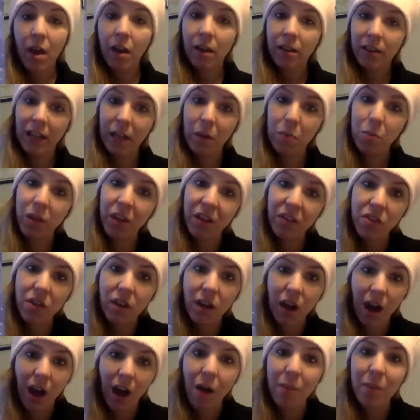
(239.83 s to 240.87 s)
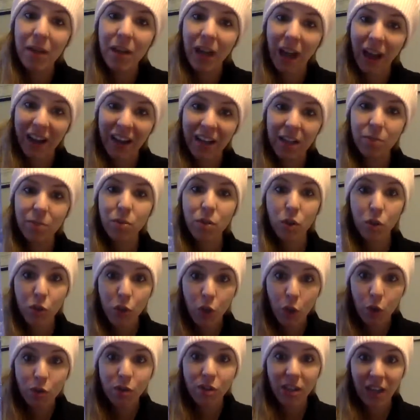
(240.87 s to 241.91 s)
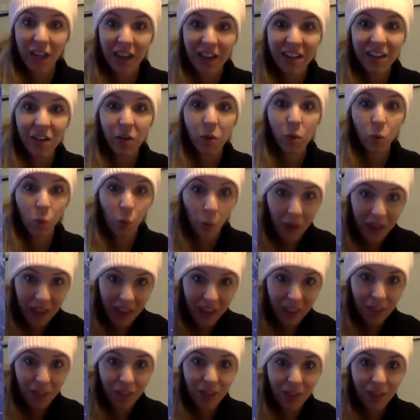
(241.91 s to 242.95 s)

Labeling the common items associated with